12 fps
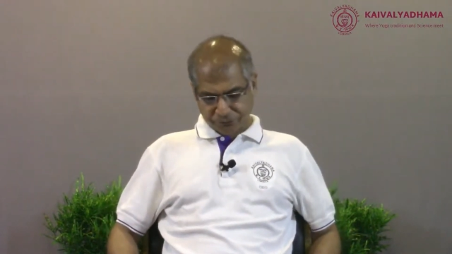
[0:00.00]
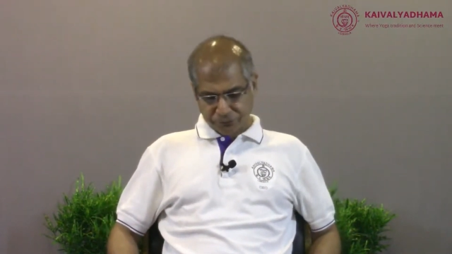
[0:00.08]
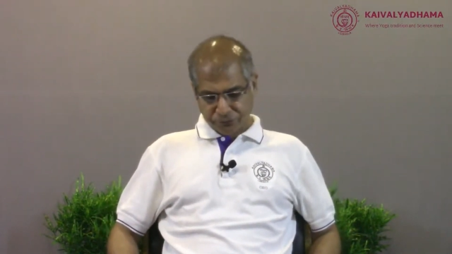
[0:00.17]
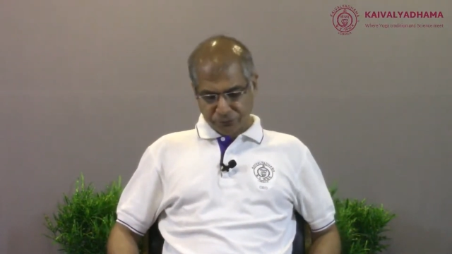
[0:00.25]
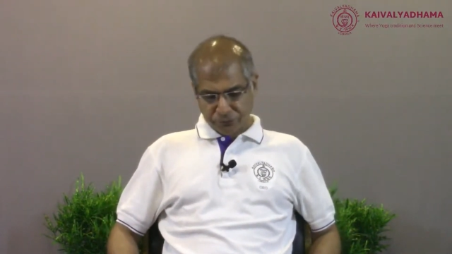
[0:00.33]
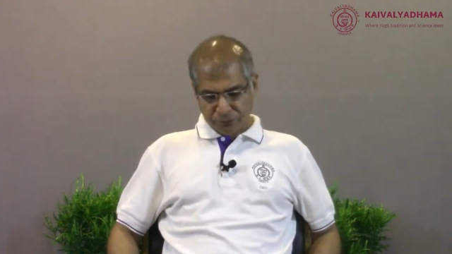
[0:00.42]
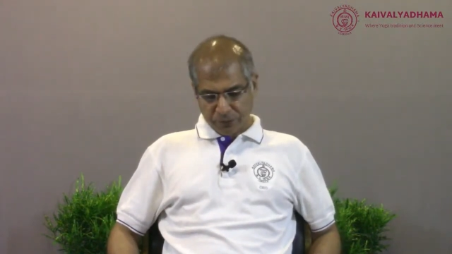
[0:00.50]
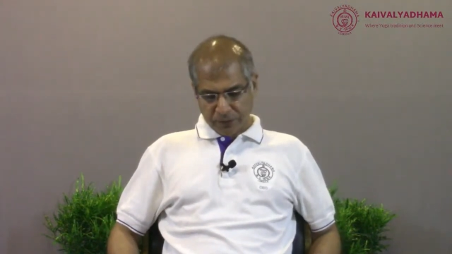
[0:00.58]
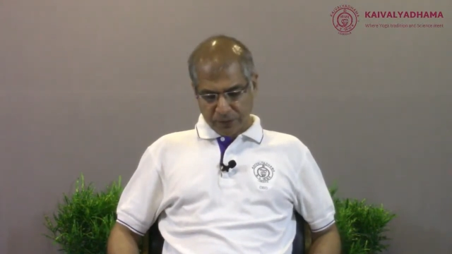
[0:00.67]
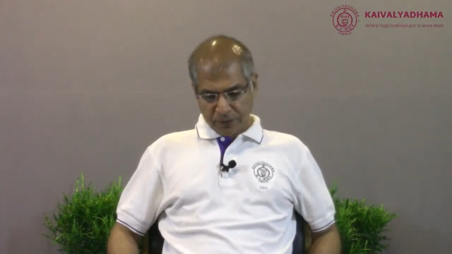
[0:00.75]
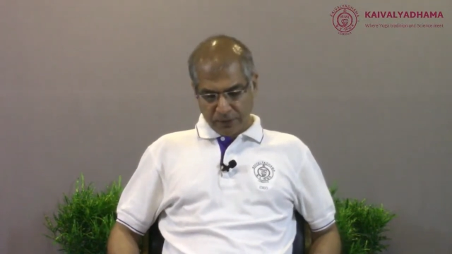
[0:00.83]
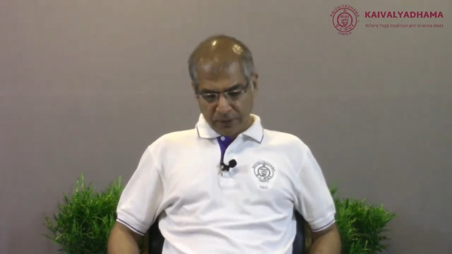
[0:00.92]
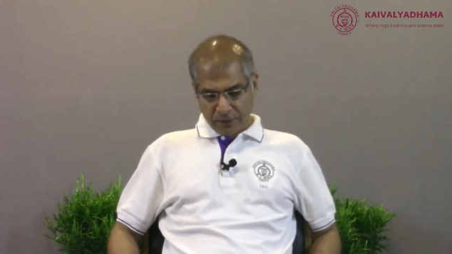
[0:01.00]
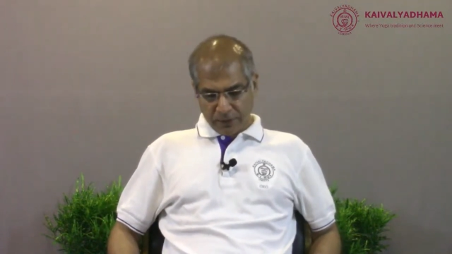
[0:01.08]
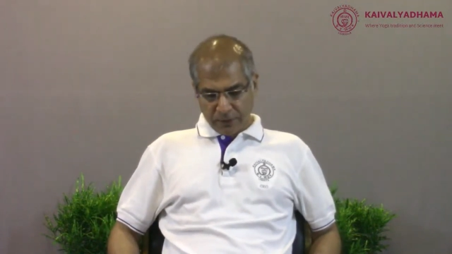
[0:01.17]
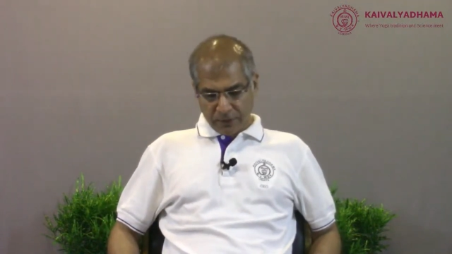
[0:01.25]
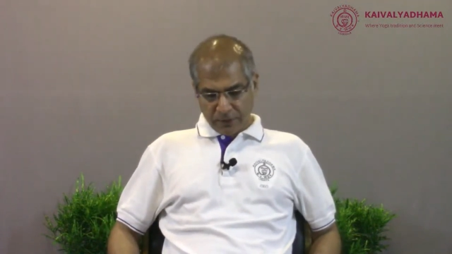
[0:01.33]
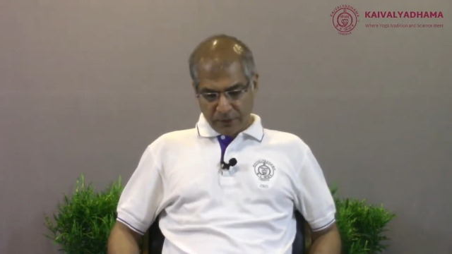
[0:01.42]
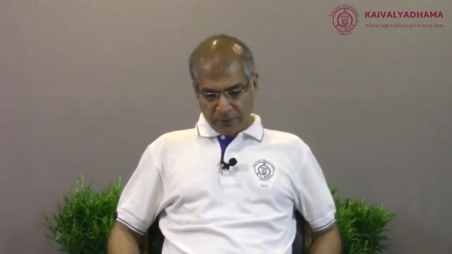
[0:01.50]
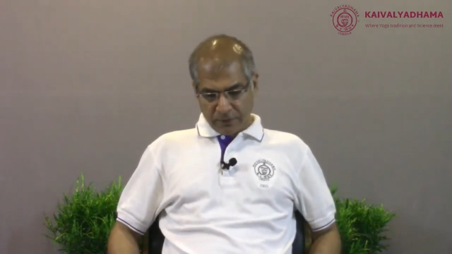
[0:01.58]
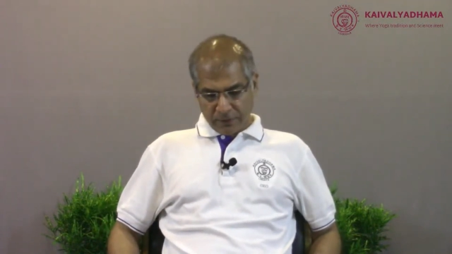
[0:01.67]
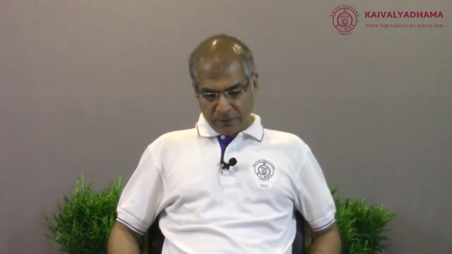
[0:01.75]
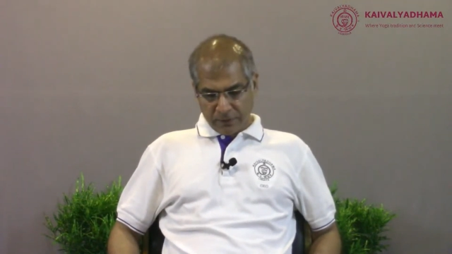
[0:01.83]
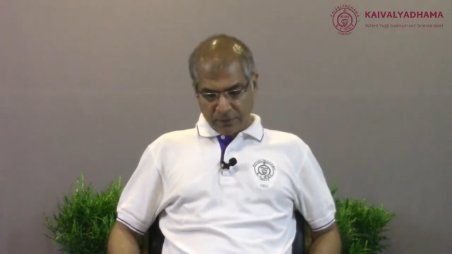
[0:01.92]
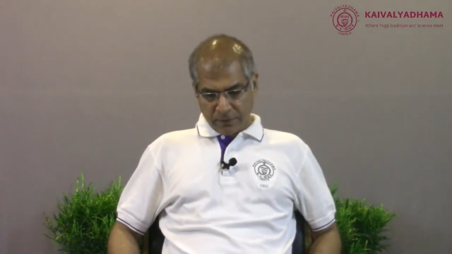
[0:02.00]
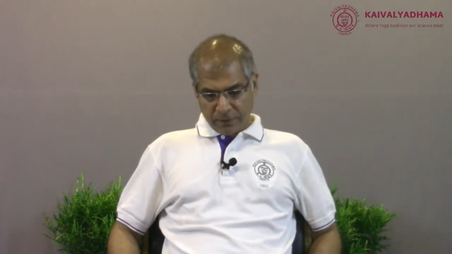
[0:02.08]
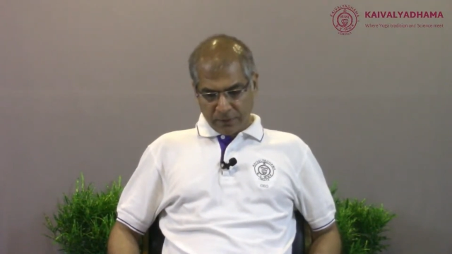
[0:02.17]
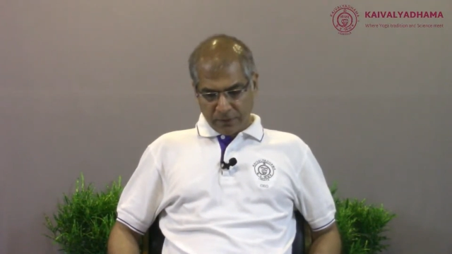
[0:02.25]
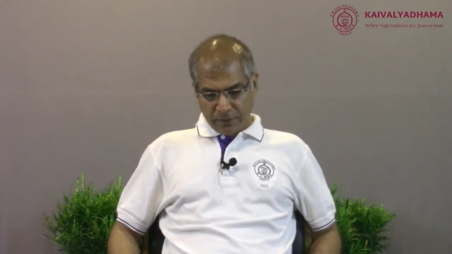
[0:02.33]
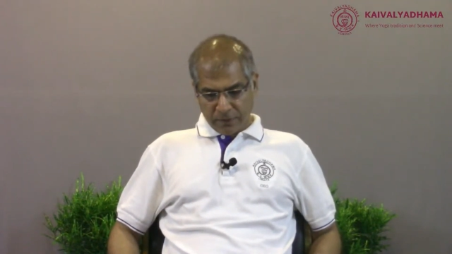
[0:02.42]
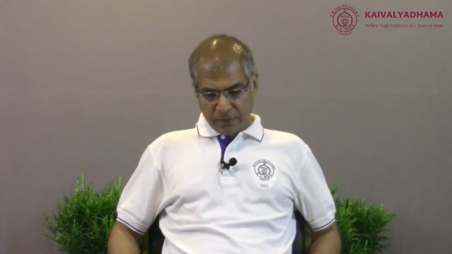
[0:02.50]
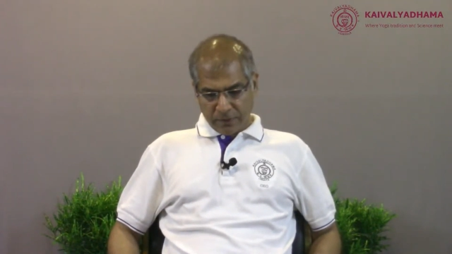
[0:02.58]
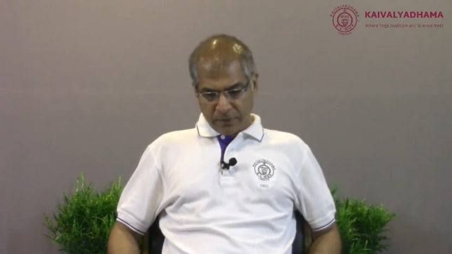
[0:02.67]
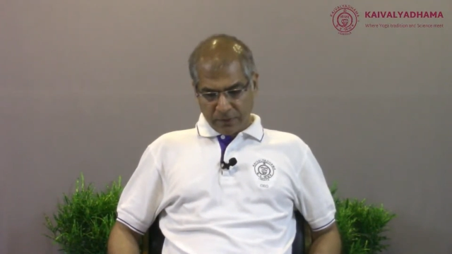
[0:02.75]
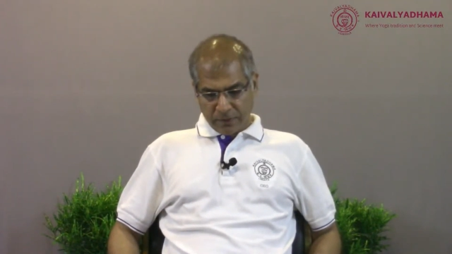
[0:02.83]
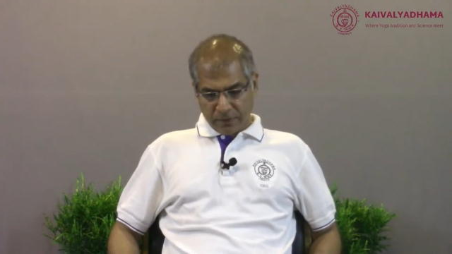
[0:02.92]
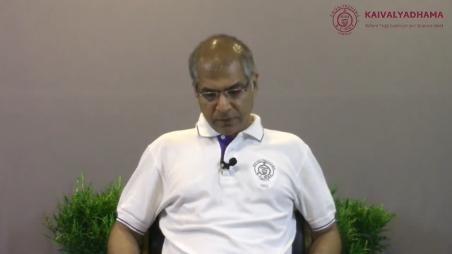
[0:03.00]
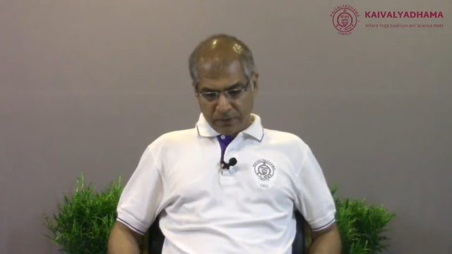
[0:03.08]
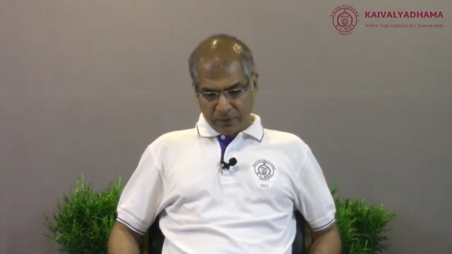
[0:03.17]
(no one is talking)